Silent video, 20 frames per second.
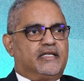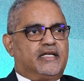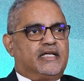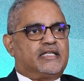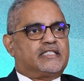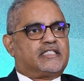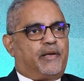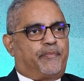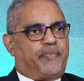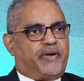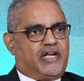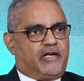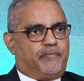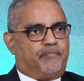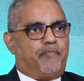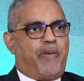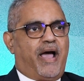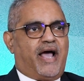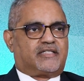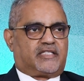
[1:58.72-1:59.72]
a
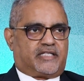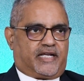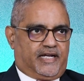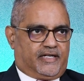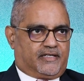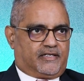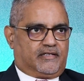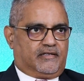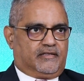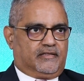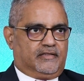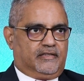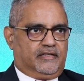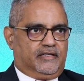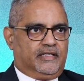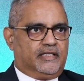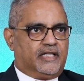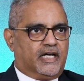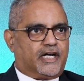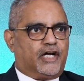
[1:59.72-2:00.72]
separate basket
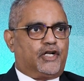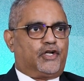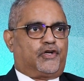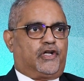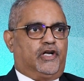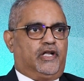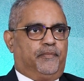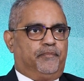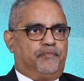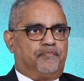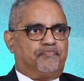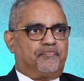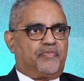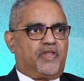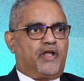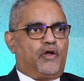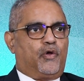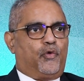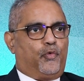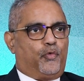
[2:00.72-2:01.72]
in the curriculum
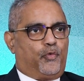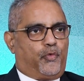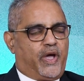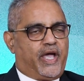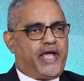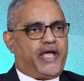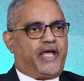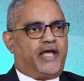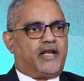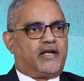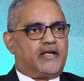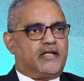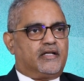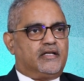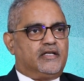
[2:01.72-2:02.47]
where